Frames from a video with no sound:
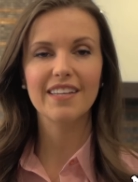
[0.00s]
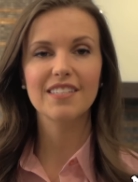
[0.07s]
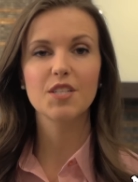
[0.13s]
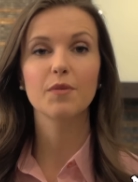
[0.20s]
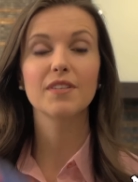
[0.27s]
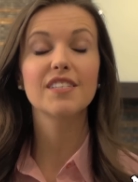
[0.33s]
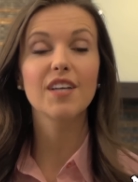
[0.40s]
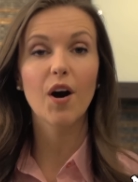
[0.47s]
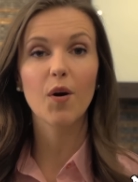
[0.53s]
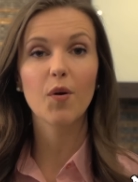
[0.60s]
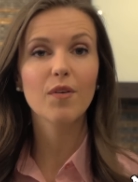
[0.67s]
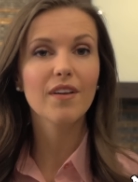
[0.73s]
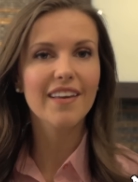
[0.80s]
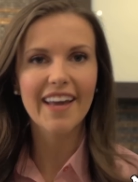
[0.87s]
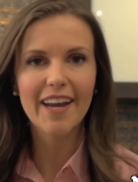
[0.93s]
into its
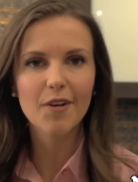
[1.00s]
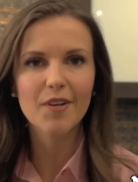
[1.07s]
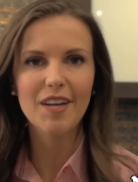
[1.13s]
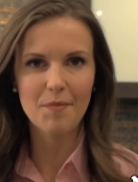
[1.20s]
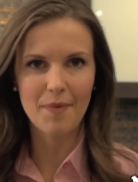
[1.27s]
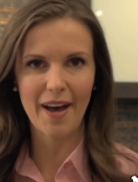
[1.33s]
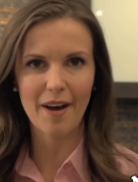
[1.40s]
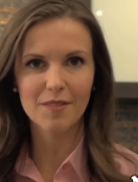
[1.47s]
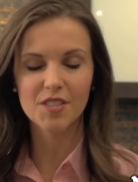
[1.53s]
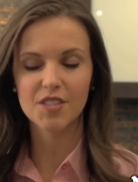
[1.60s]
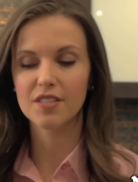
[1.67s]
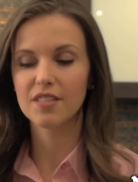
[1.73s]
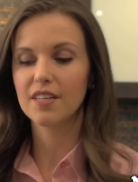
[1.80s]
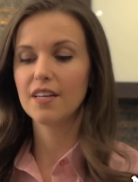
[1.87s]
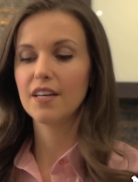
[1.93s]
own carrying
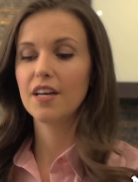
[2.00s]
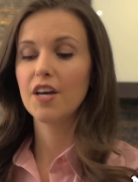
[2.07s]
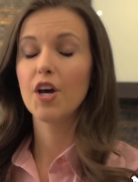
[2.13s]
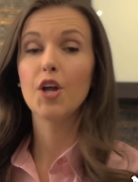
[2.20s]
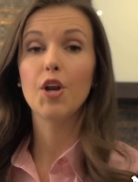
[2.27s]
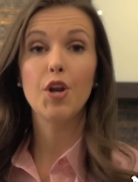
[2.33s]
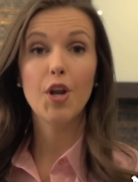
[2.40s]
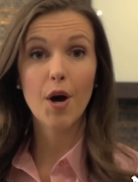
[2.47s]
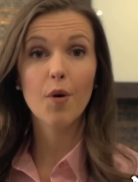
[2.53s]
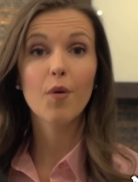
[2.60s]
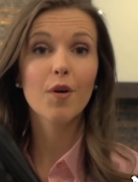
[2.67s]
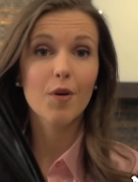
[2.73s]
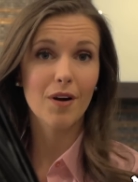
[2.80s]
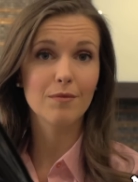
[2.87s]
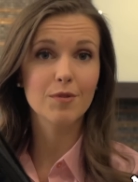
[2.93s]
pouch. No
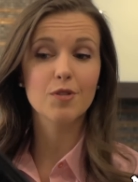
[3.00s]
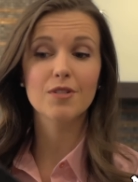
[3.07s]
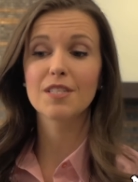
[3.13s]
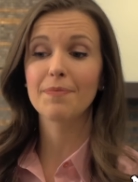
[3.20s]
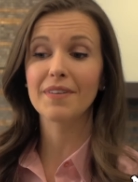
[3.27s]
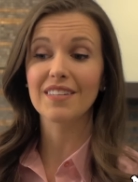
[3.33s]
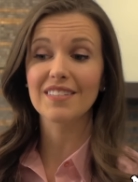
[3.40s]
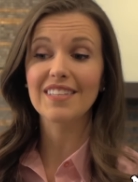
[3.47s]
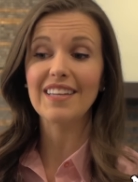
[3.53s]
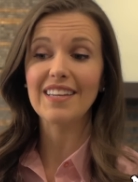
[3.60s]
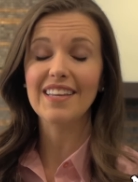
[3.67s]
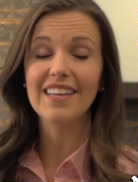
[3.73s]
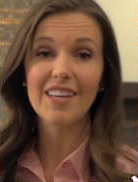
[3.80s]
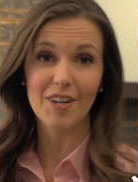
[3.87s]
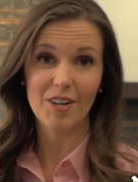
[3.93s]
crumbs or spills in
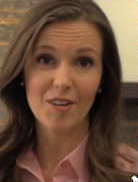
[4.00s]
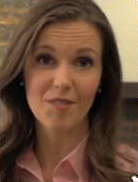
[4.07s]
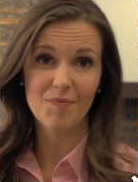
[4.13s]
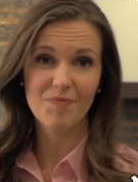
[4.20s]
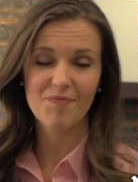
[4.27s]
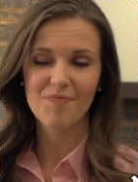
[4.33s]
here.